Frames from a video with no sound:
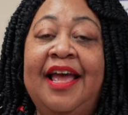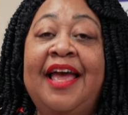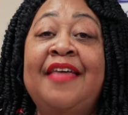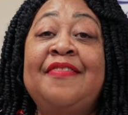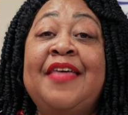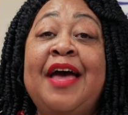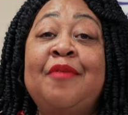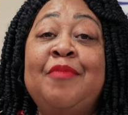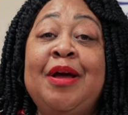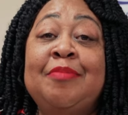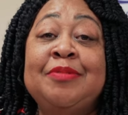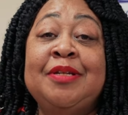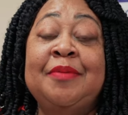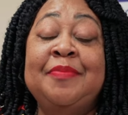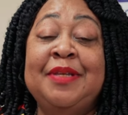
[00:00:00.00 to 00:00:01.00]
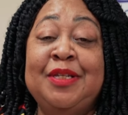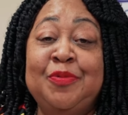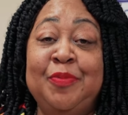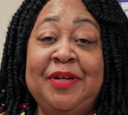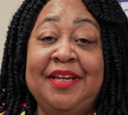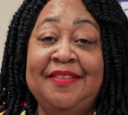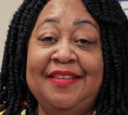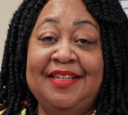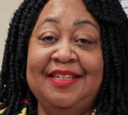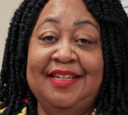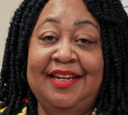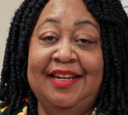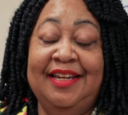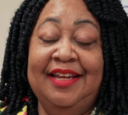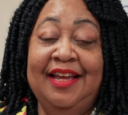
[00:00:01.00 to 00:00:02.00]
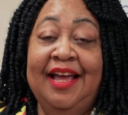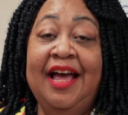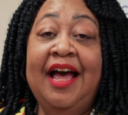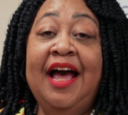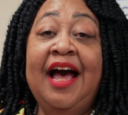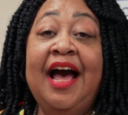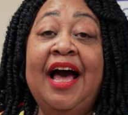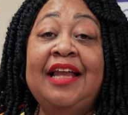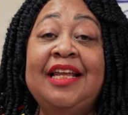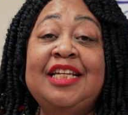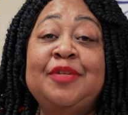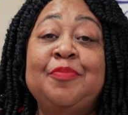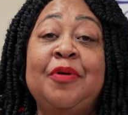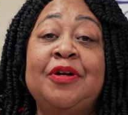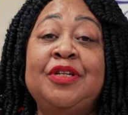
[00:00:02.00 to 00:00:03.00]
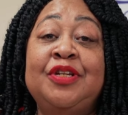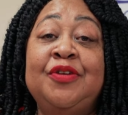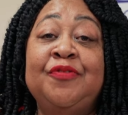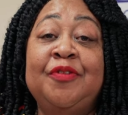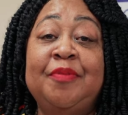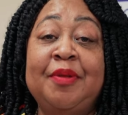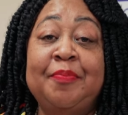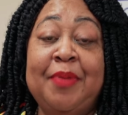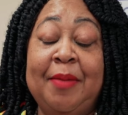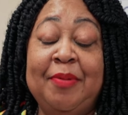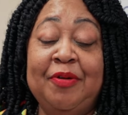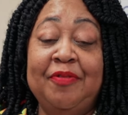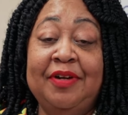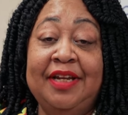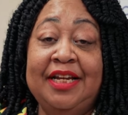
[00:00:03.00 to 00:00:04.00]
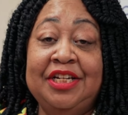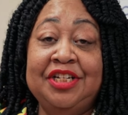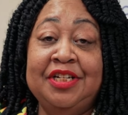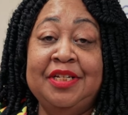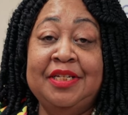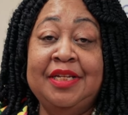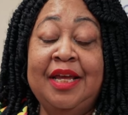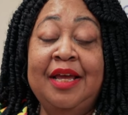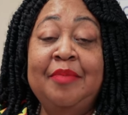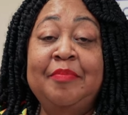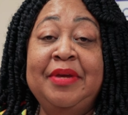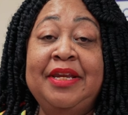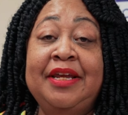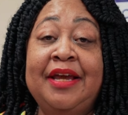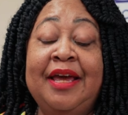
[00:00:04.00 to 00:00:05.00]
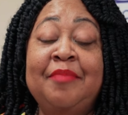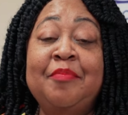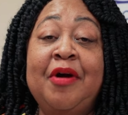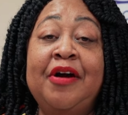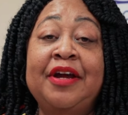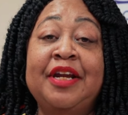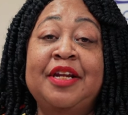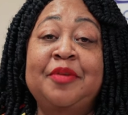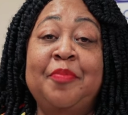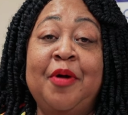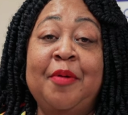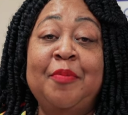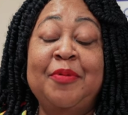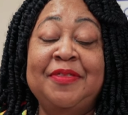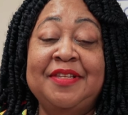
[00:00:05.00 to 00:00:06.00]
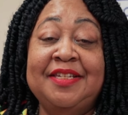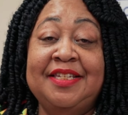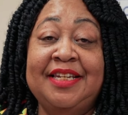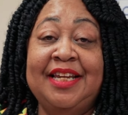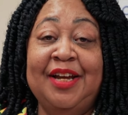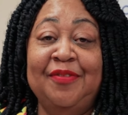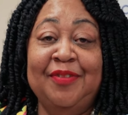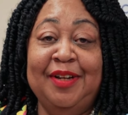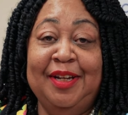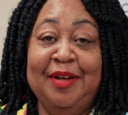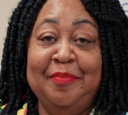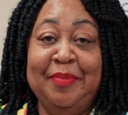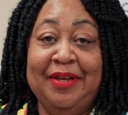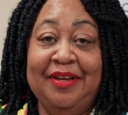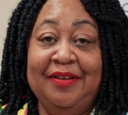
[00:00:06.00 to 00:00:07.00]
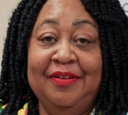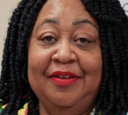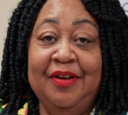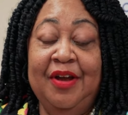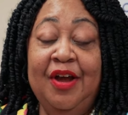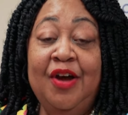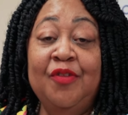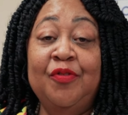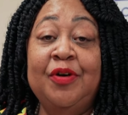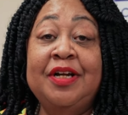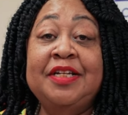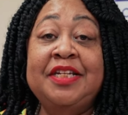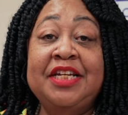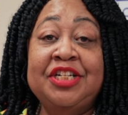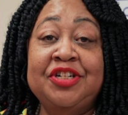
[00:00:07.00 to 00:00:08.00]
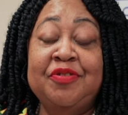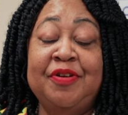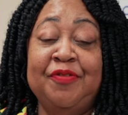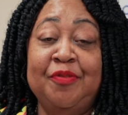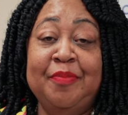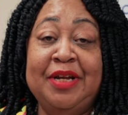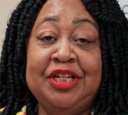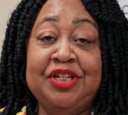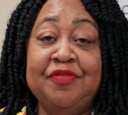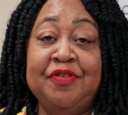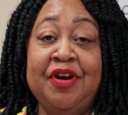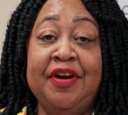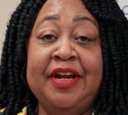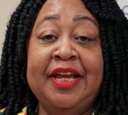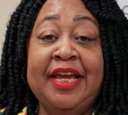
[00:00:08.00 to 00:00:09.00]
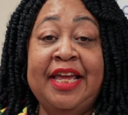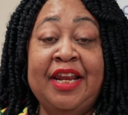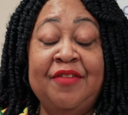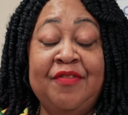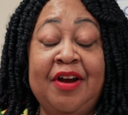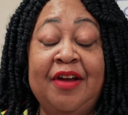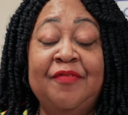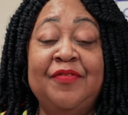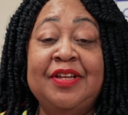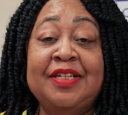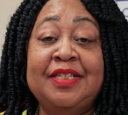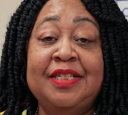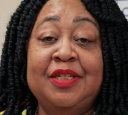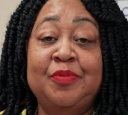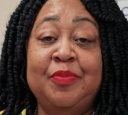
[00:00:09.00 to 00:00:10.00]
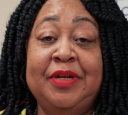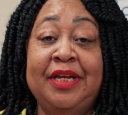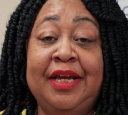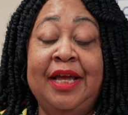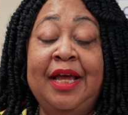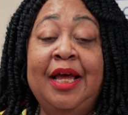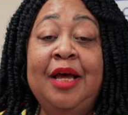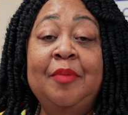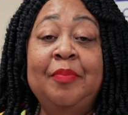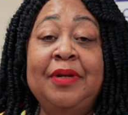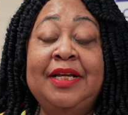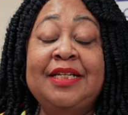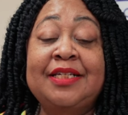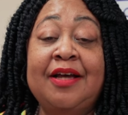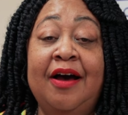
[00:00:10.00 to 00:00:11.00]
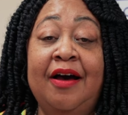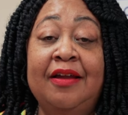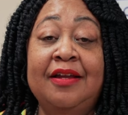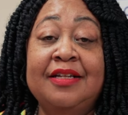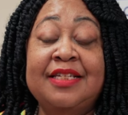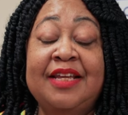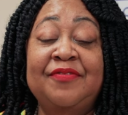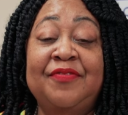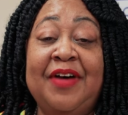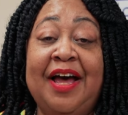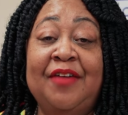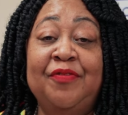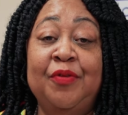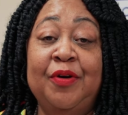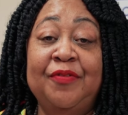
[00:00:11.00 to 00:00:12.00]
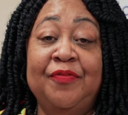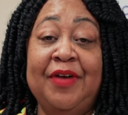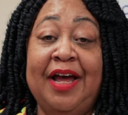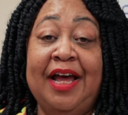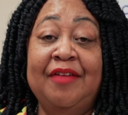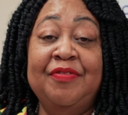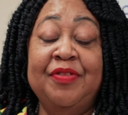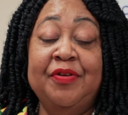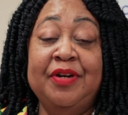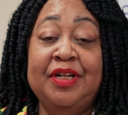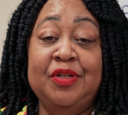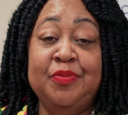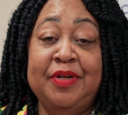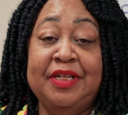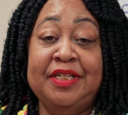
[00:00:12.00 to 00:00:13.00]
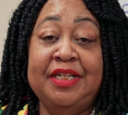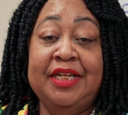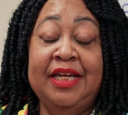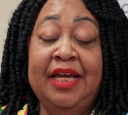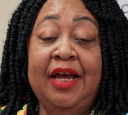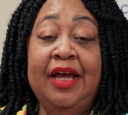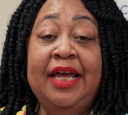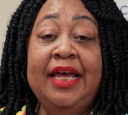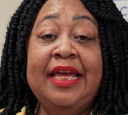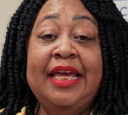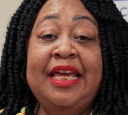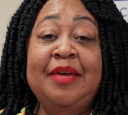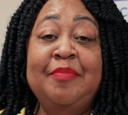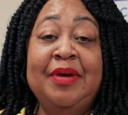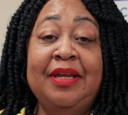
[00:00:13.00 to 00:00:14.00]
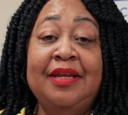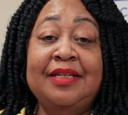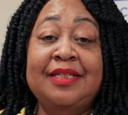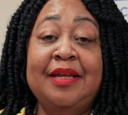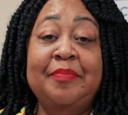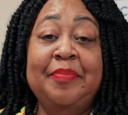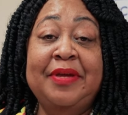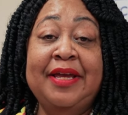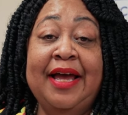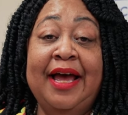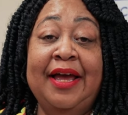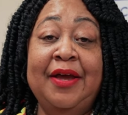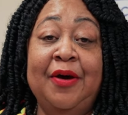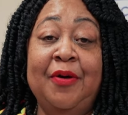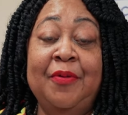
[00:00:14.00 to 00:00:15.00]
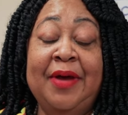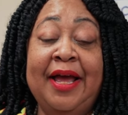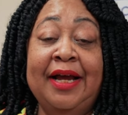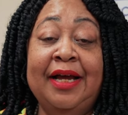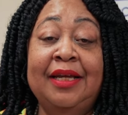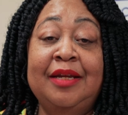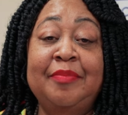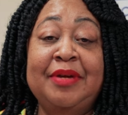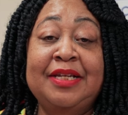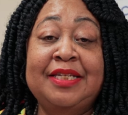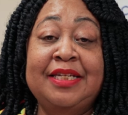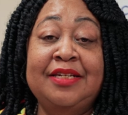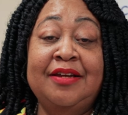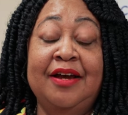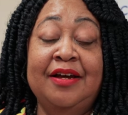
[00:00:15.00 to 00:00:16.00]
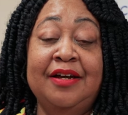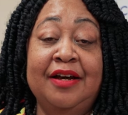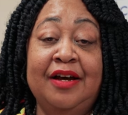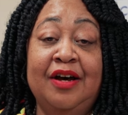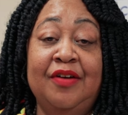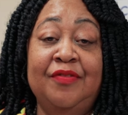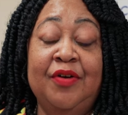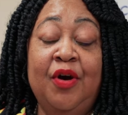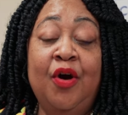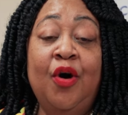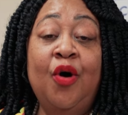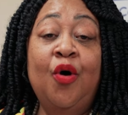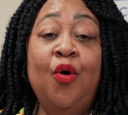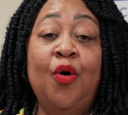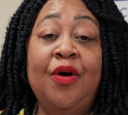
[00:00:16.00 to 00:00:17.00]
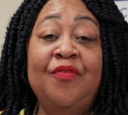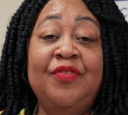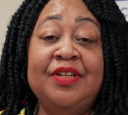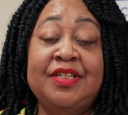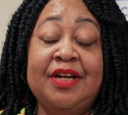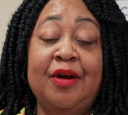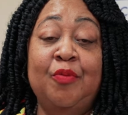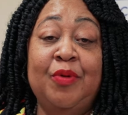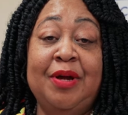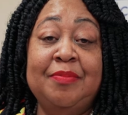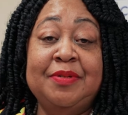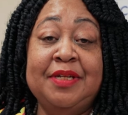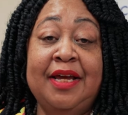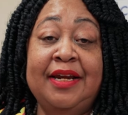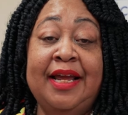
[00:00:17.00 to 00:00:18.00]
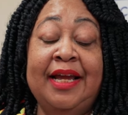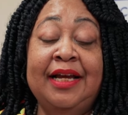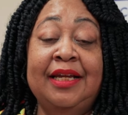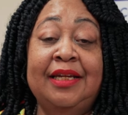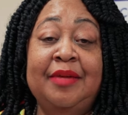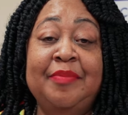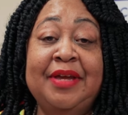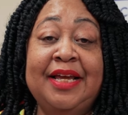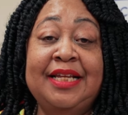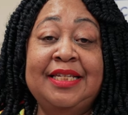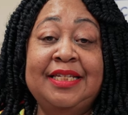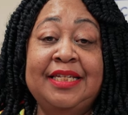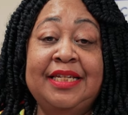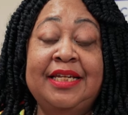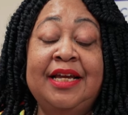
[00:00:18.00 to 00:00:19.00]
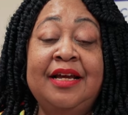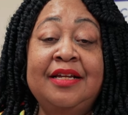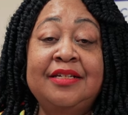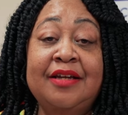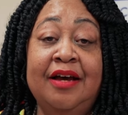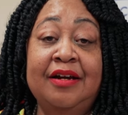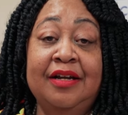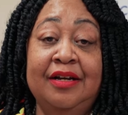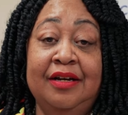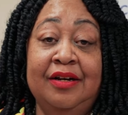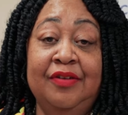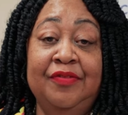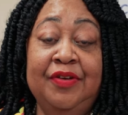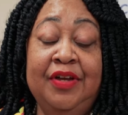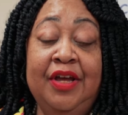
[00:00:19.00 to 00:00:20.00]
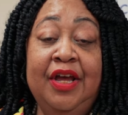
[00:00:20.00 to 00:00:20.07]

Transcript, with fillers: And that wraps up This Week in the City. Highlights brought to you from the Public Relations, Media, and Marketing Department with the City of Columbia. For additional information regarding any of our events this week, please call us at five four five, three zero two zero, email us at p i o at columbia s c dot gov, or visit our website at columbia s c dot gov.